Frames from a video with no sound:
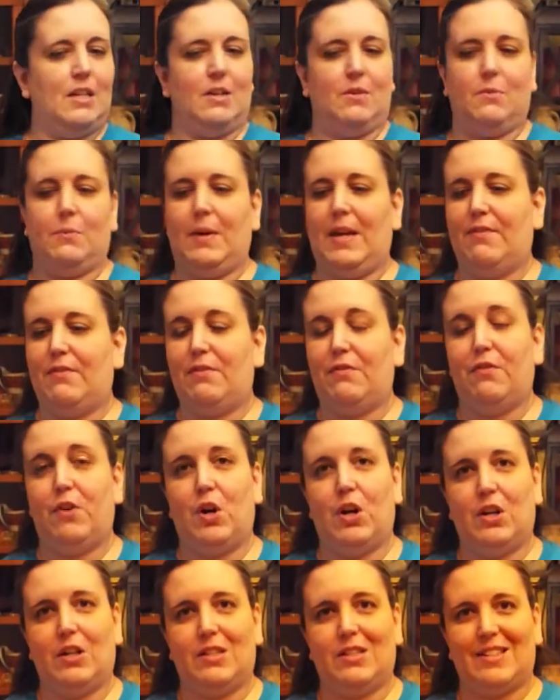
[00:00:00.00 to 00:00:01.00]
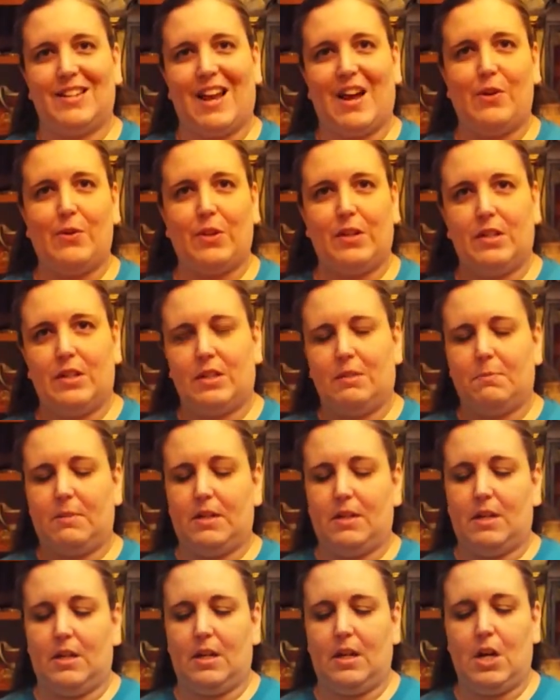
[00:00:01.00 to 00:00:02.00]
We have a fox now that has been
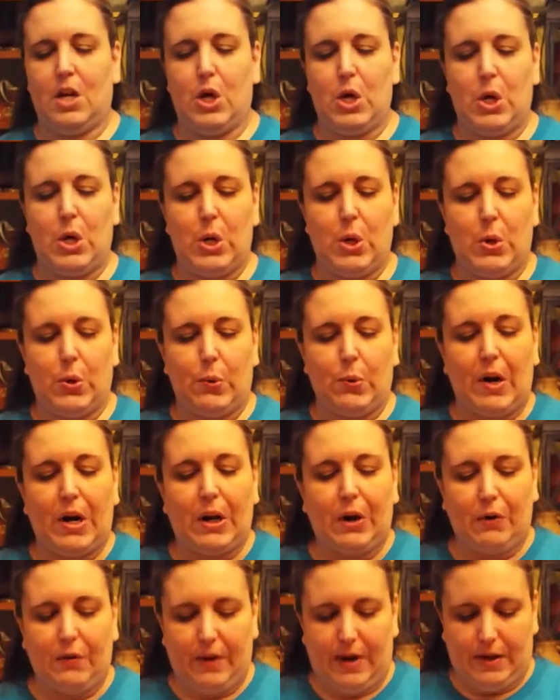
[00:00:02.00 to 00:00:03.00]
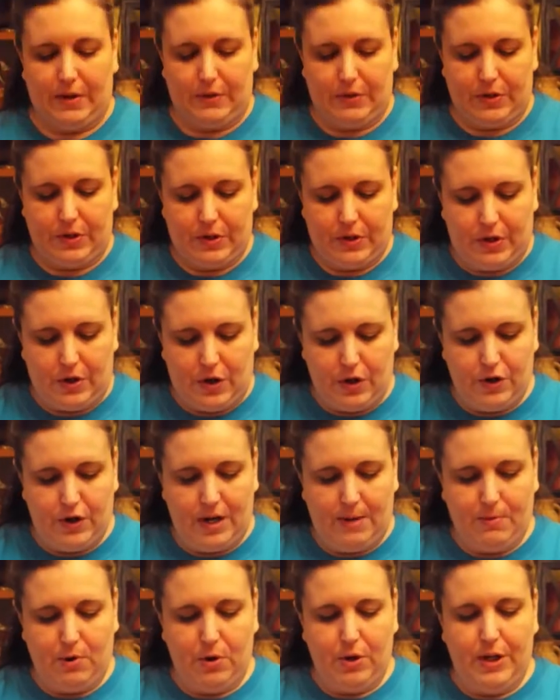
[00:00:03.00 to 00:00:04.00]
running around our
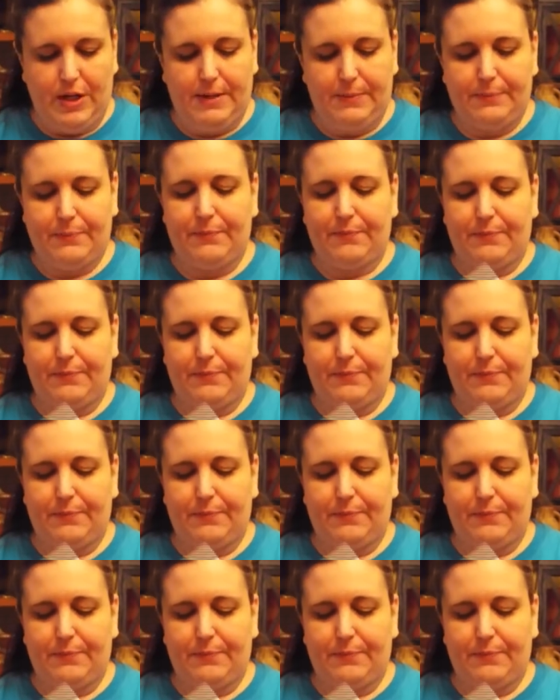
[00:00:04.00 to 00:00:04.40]
neighborhood.